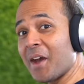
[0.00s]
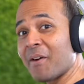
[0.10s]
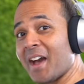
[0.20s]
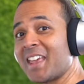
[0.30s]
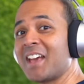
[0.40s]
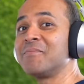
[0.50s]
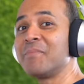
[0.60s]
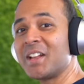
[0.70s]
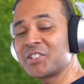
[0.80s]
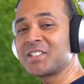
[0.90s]
Now, I can't
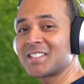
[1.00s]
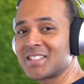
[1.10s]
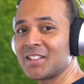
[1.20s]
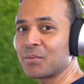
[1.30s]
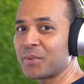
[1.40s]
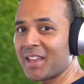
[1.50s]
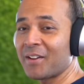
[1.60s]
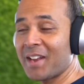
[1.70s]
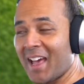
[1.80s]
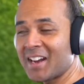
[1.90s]
mention a synth
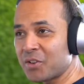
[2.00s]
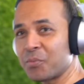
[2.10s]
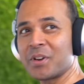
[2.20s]
without adding